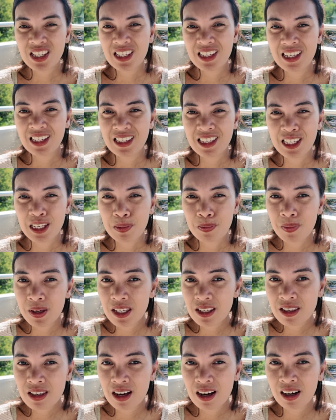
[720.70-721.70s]
residency
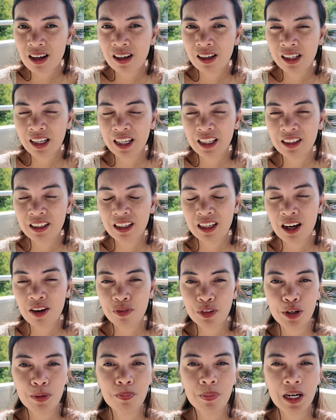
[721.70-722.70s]
visa, and then
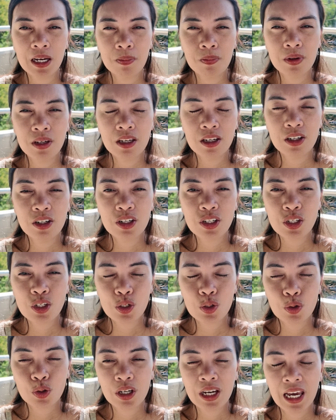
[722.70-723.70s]
after 5
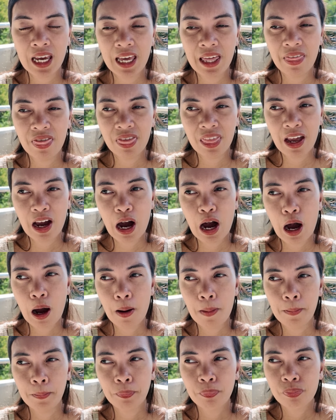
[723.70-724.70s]
years you can
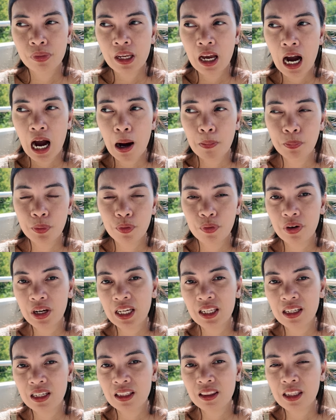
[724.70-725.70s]

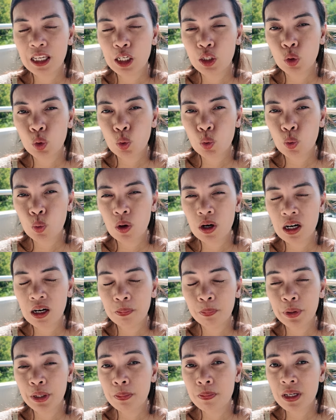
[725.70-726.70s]
upgrade it into
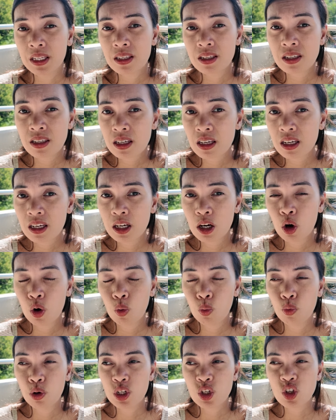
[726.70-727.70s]
a permit C,
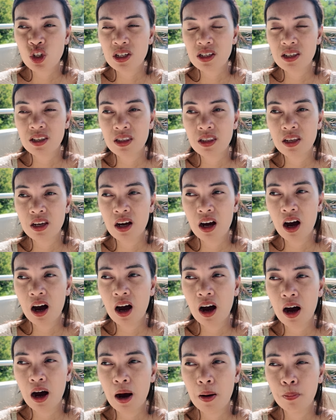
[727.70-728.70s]
which is the
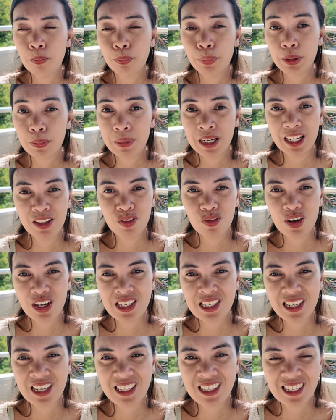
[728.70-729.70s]
permanent
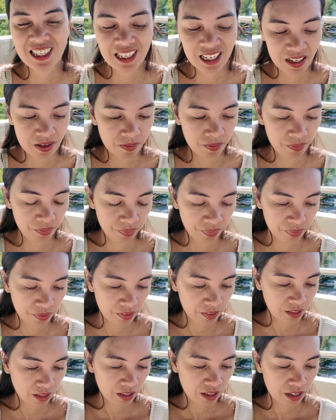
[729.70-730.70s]
residency.
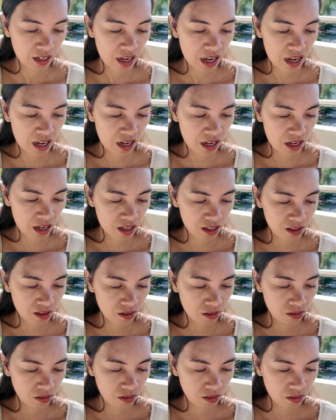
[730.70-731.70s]

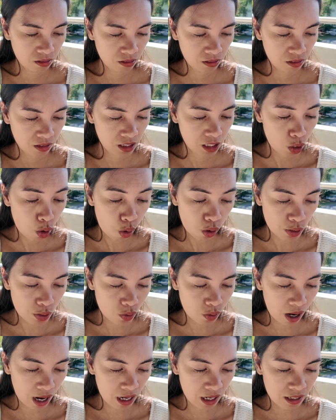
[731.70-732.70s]
And he
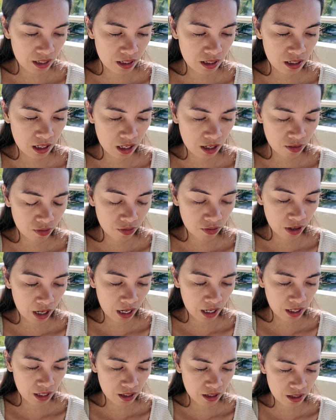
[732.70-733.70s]
also asked if
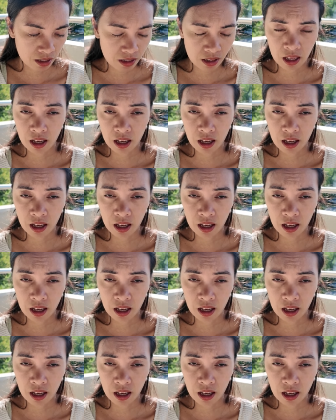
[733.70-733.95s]
I